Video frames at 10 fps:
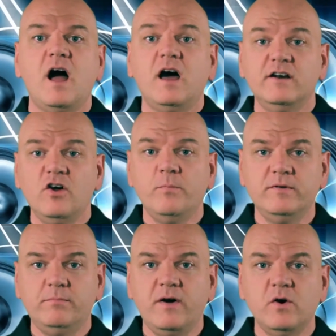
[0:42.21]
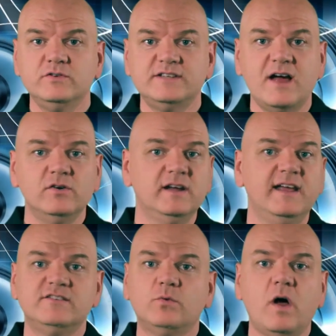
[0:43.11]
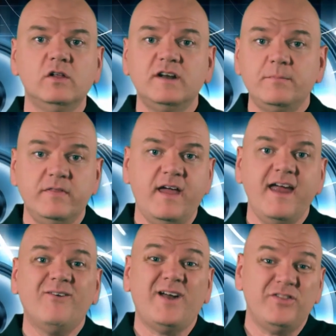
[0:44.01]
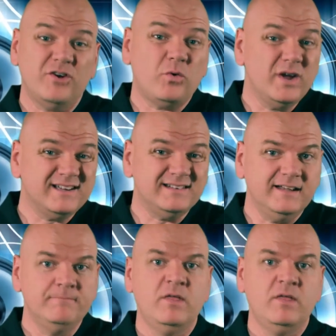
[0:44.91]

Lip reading: On an open boat, sound can get swallowed up in the air rather quickly.